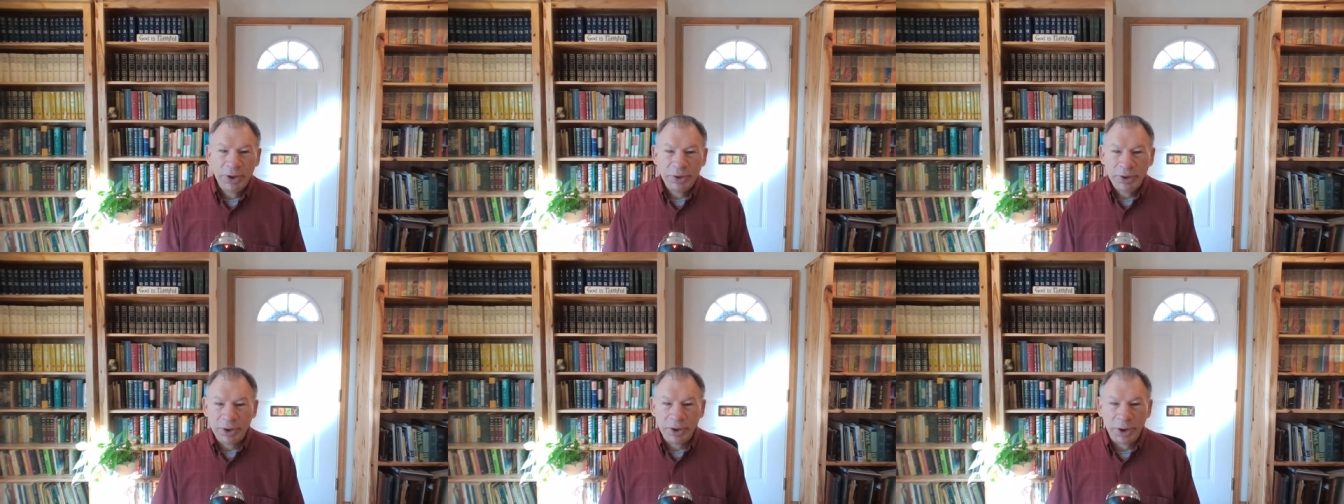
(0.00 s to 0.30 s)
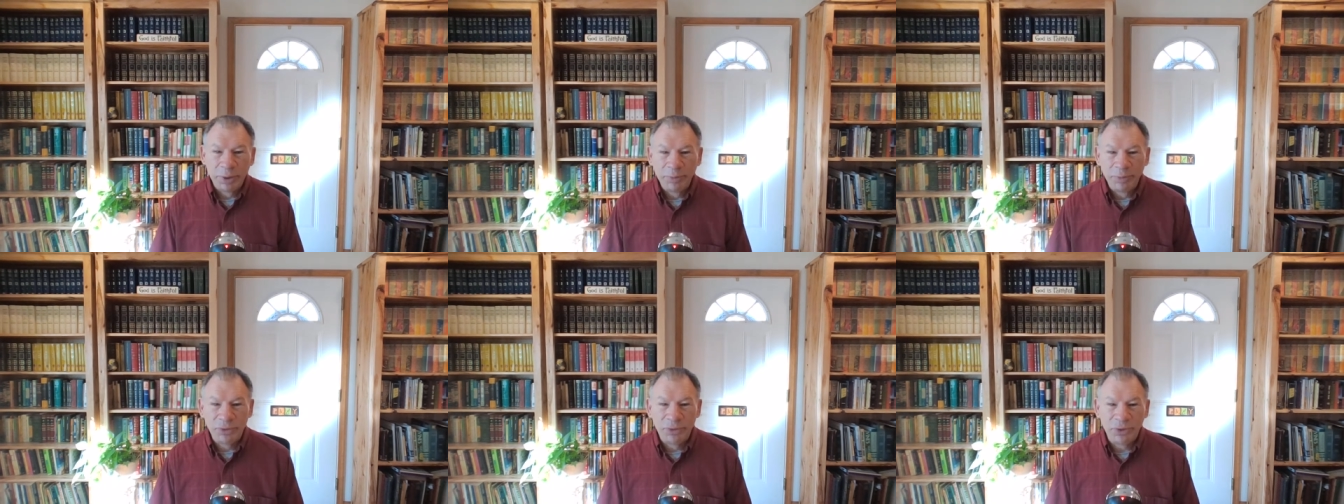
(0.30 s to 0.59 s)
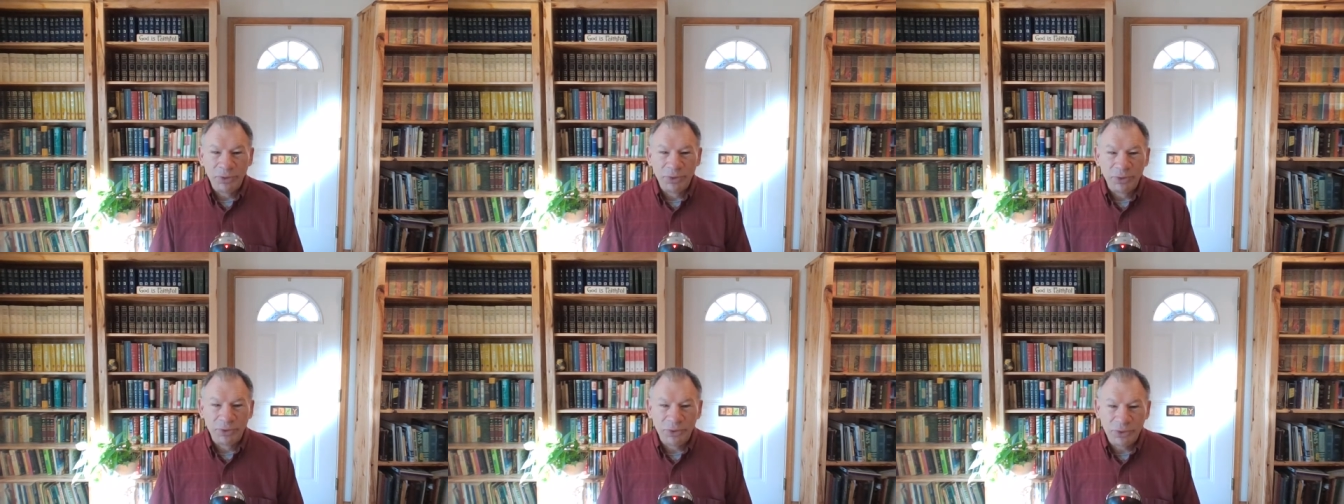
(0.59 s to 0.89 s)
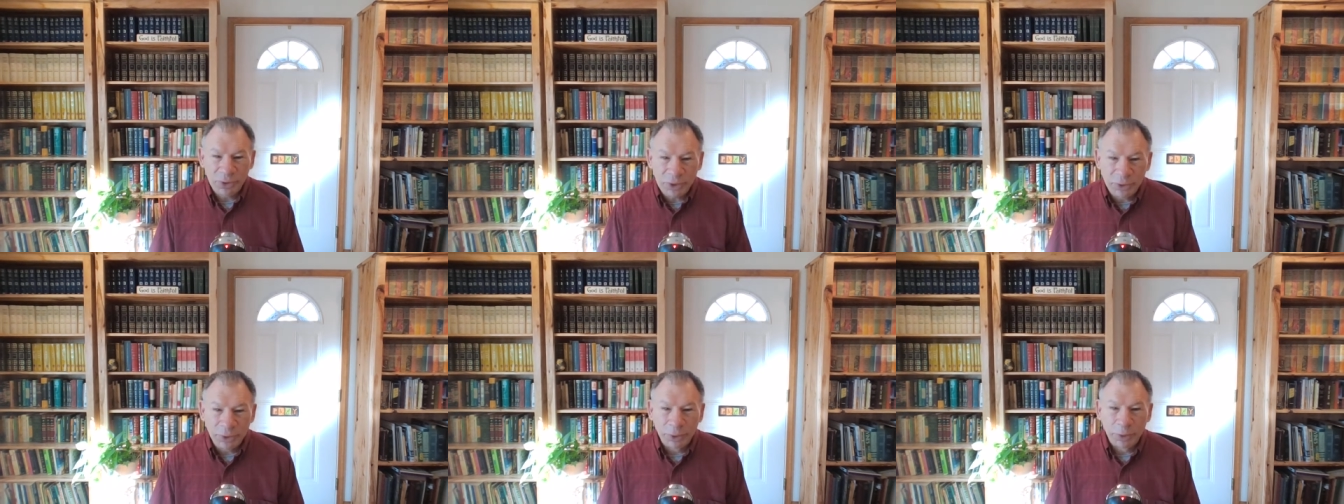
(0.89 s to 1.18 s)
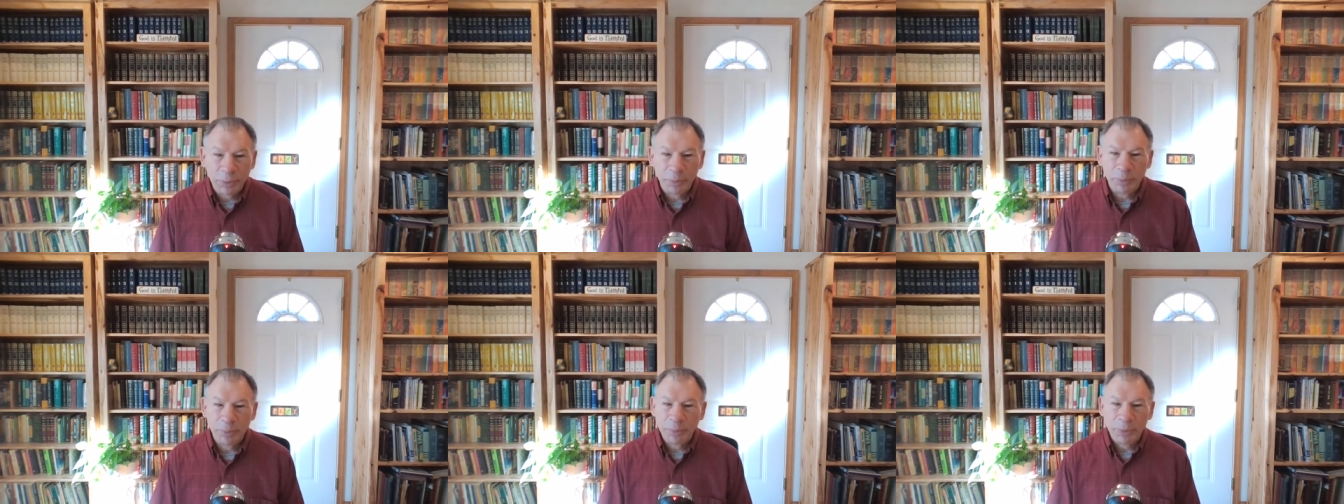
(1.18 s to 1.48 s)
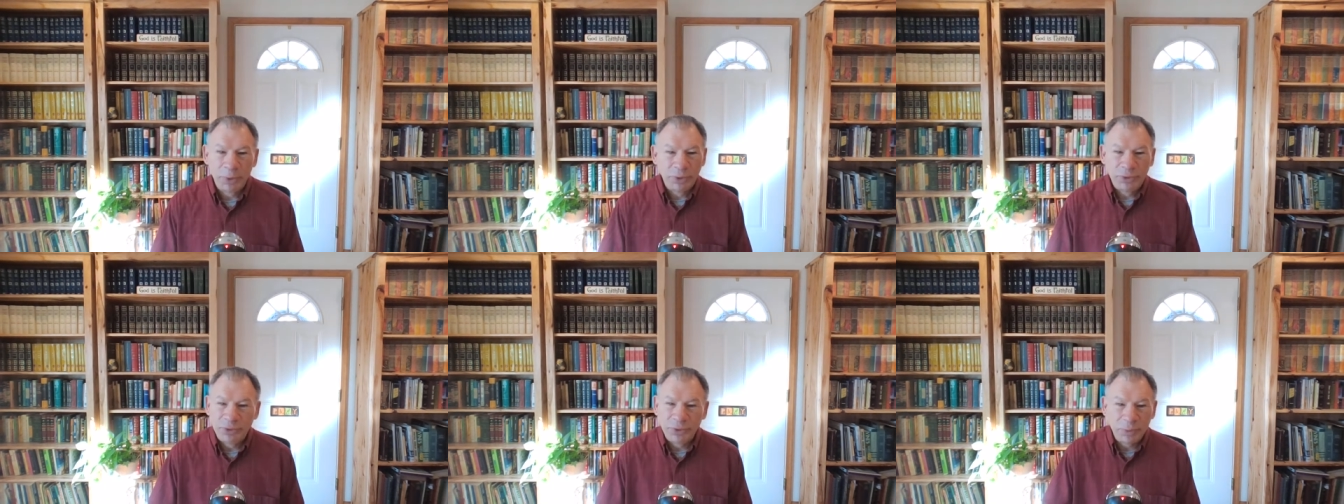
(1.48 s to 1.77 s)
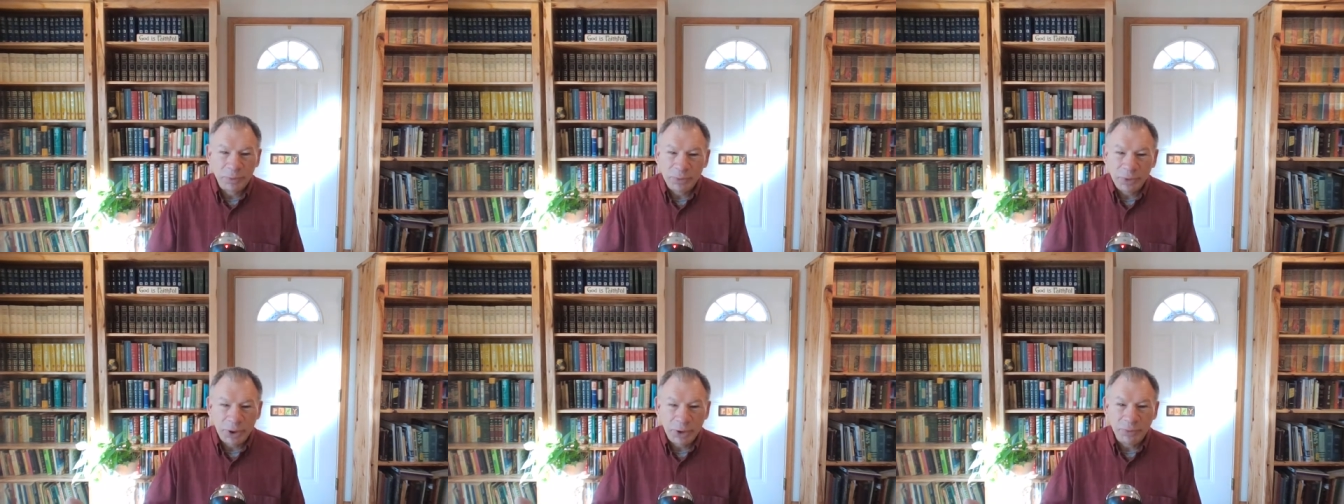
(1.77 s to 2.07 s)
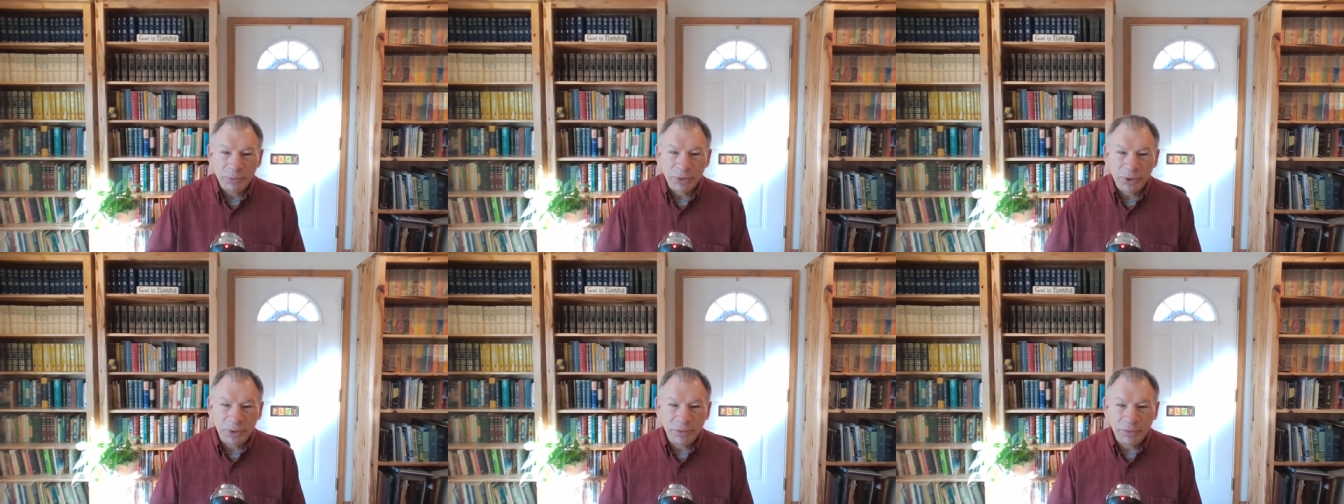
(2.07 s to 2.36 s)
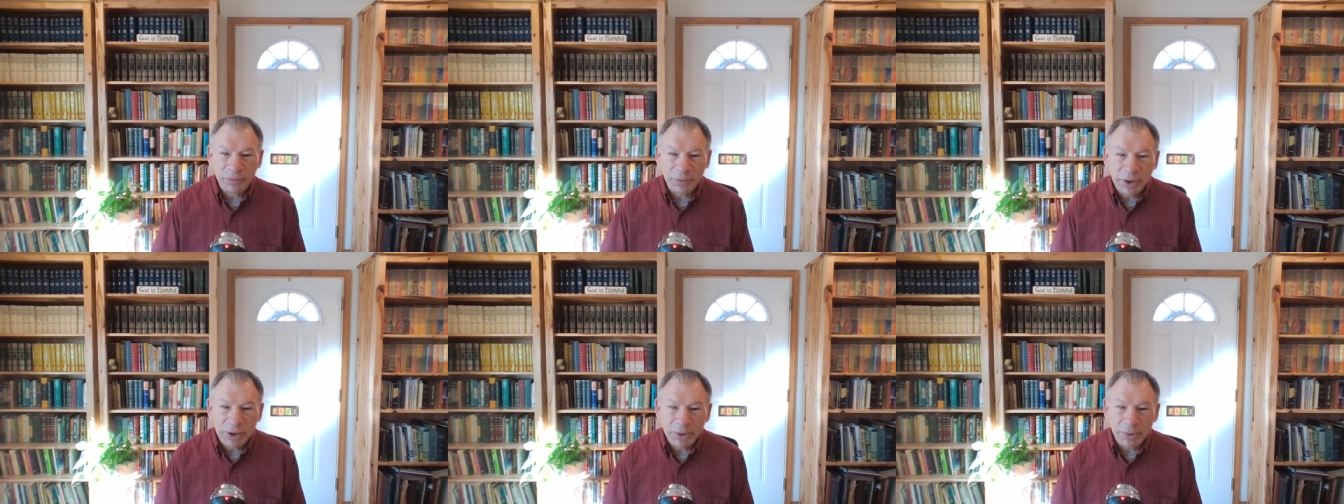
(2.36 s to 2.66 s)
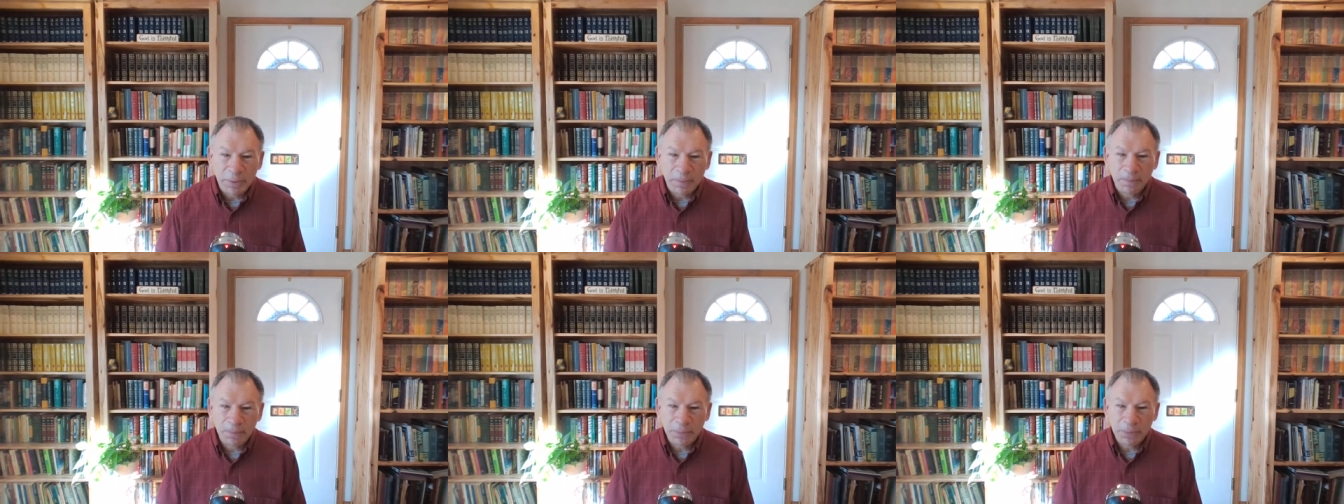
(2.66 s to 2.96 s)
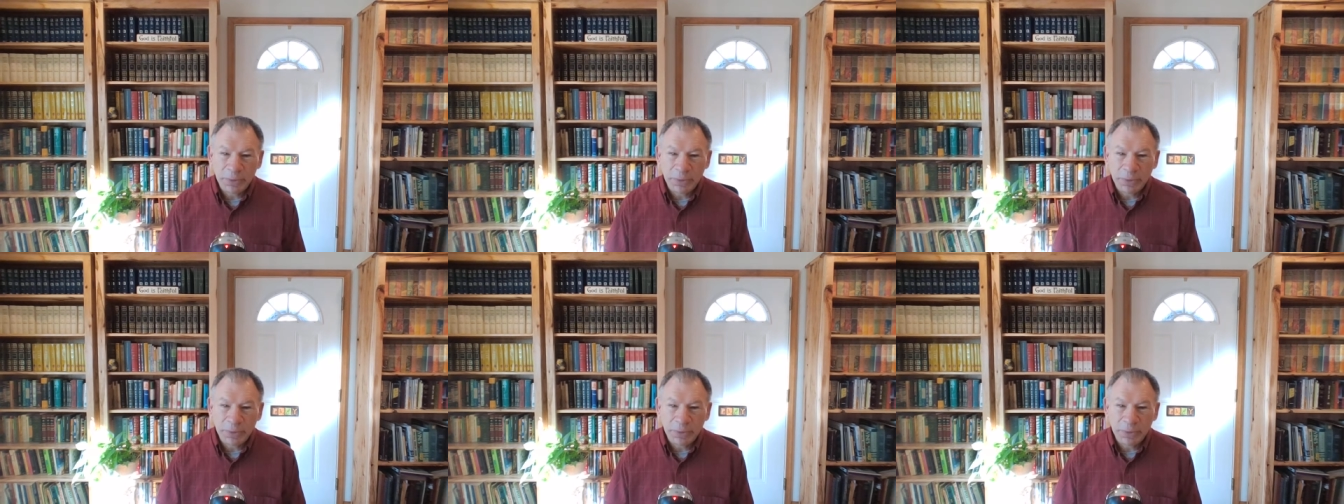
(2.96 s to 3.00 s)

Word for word: that I'm sincere, but sometimes I fail.